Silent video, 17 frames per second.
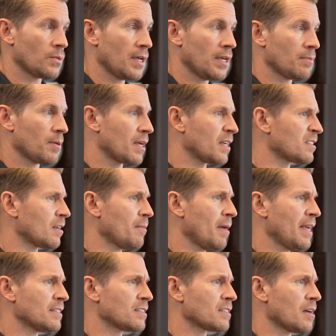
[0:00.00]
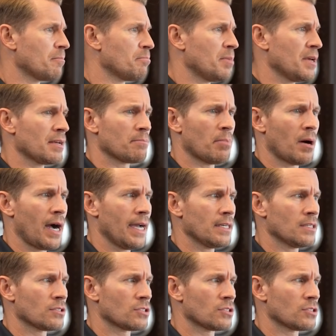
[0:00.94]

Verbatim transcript: week because they made some big buying